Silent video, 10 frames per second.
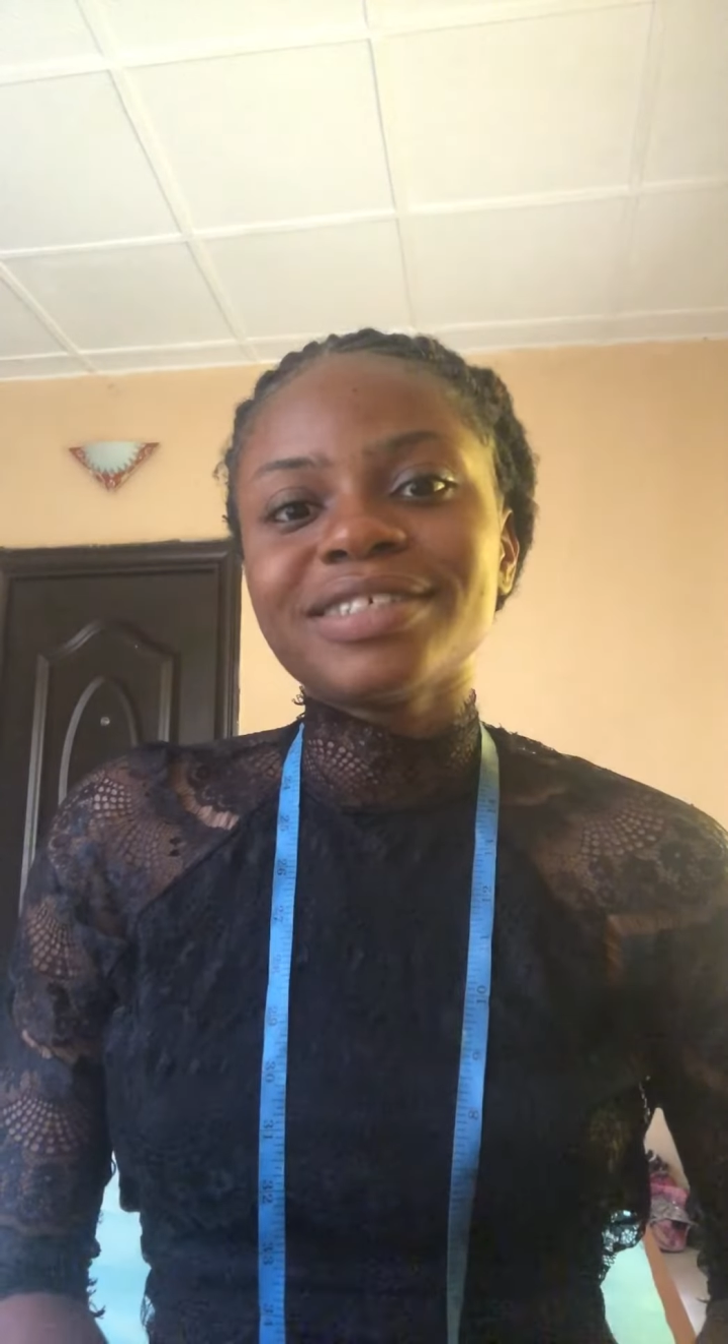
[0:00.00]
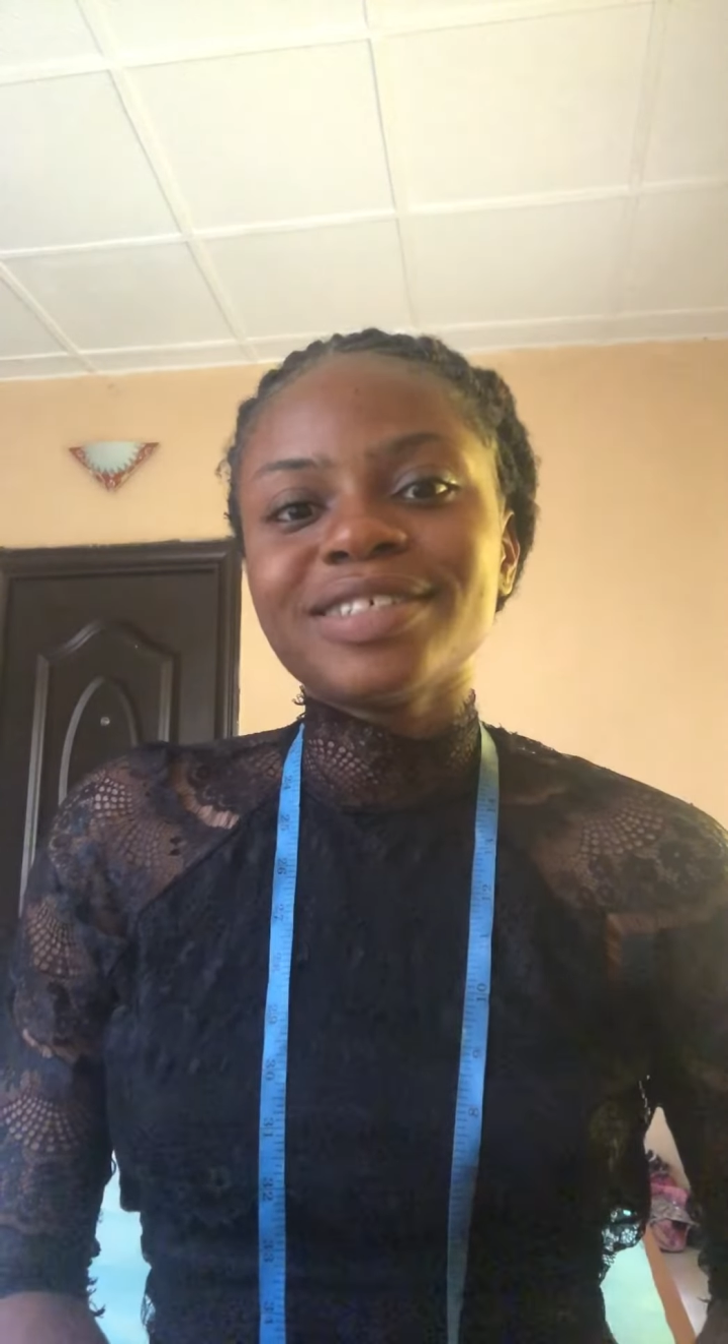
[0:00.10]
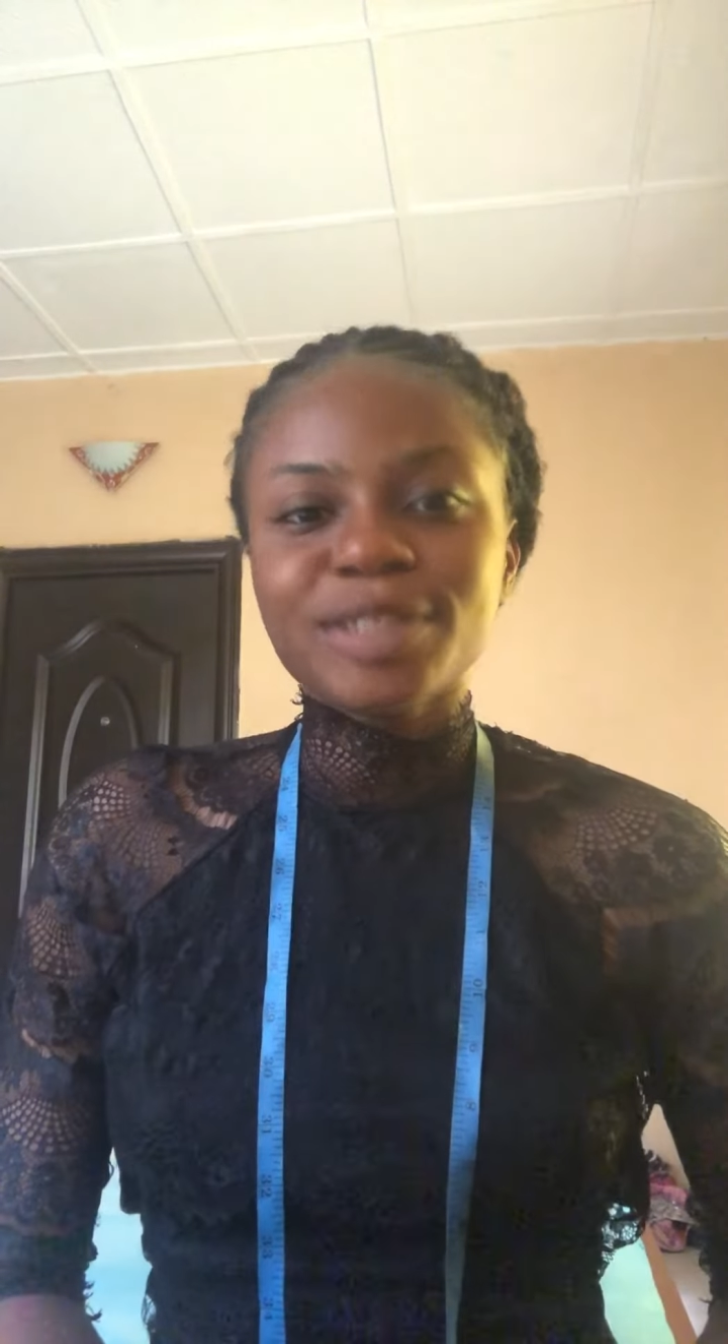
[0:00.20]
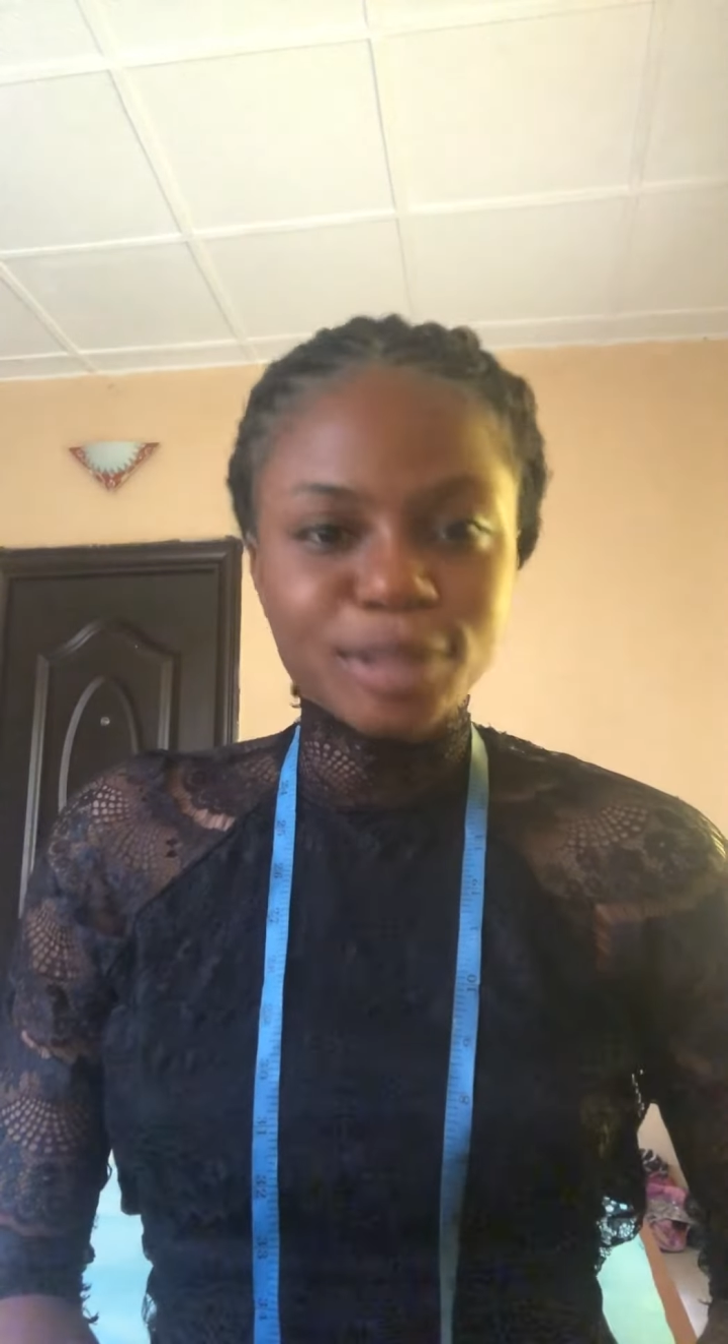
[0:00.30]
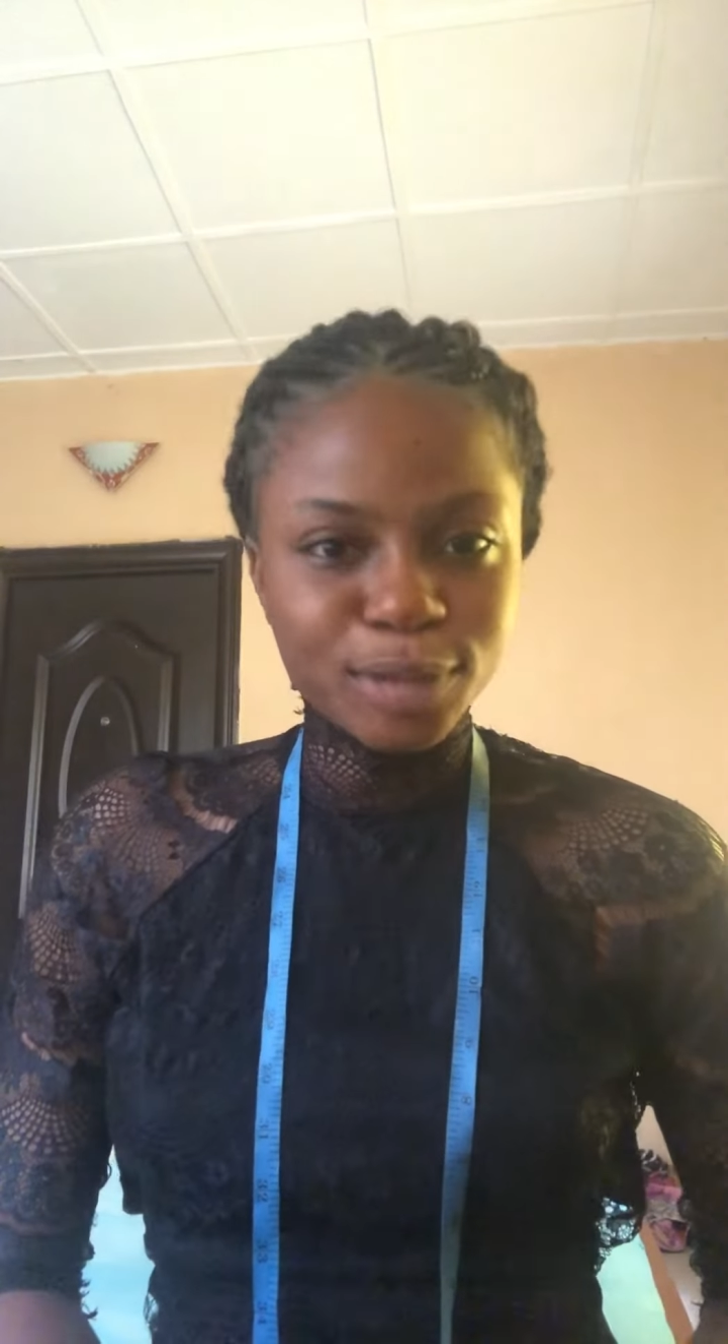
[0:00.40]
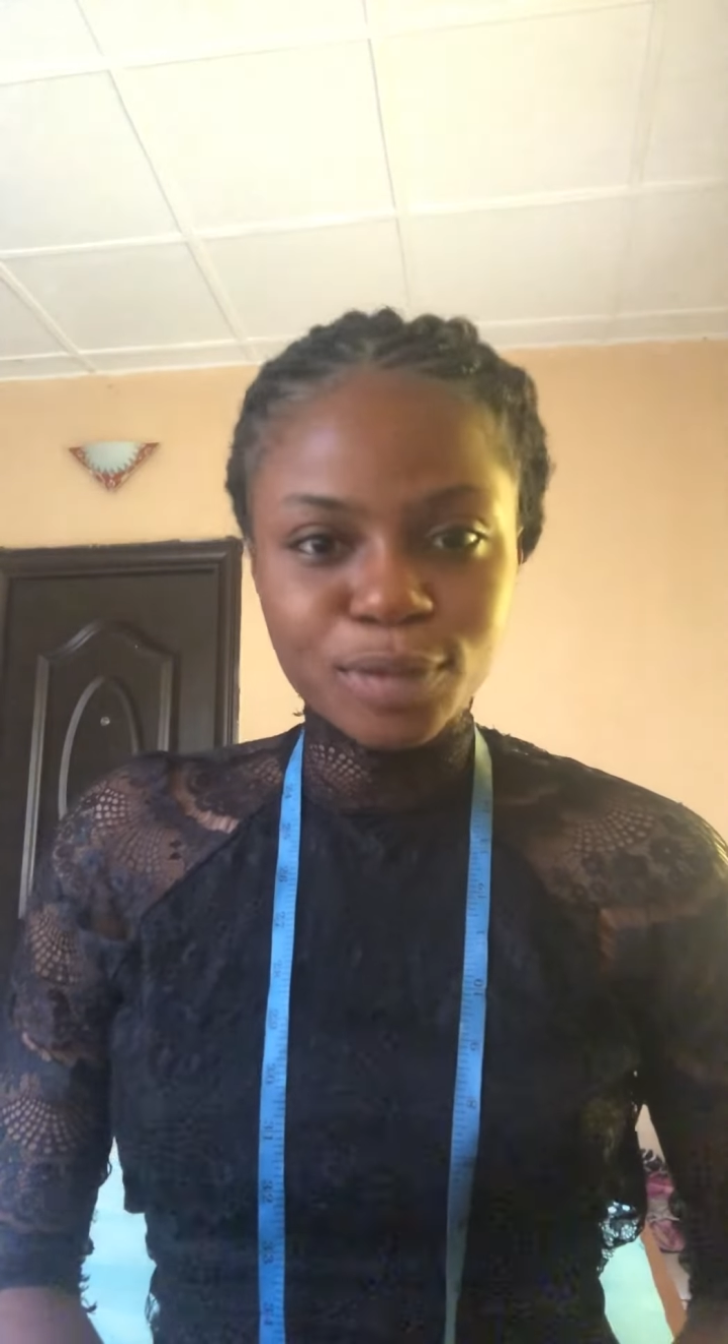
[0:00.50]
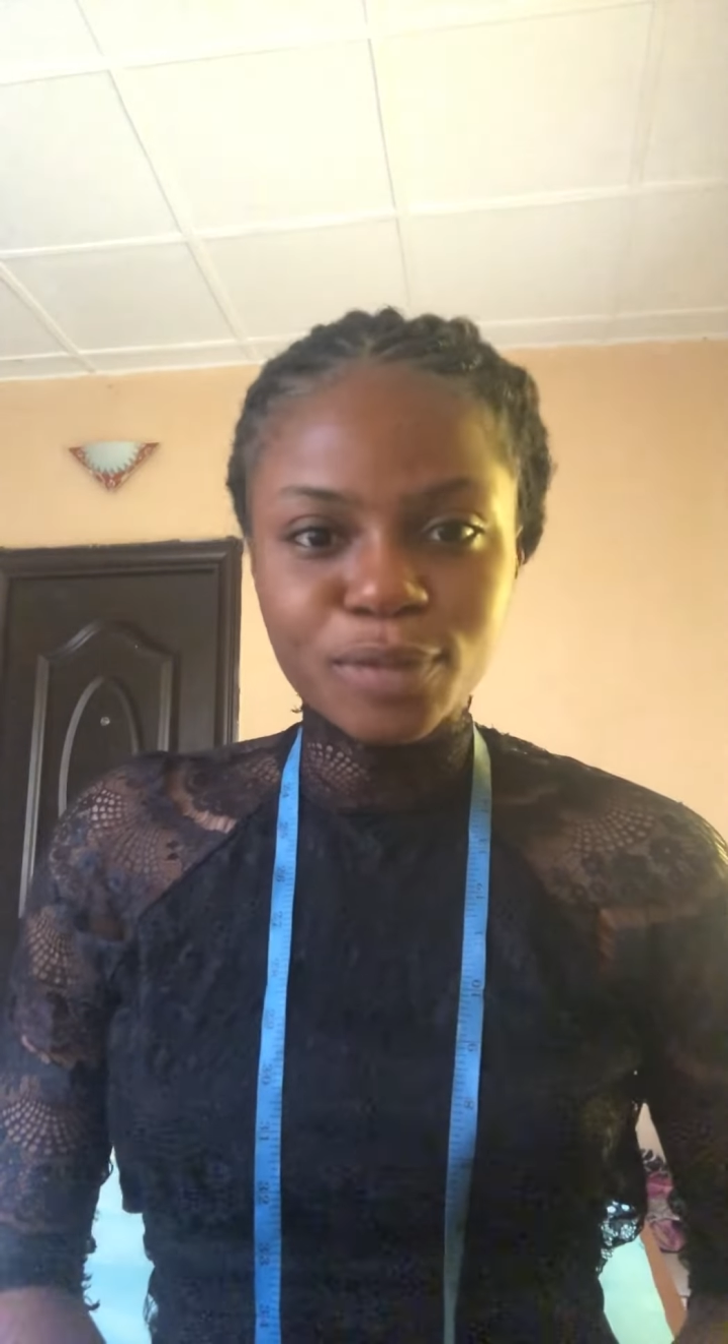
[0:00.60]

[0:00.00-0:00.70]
It is through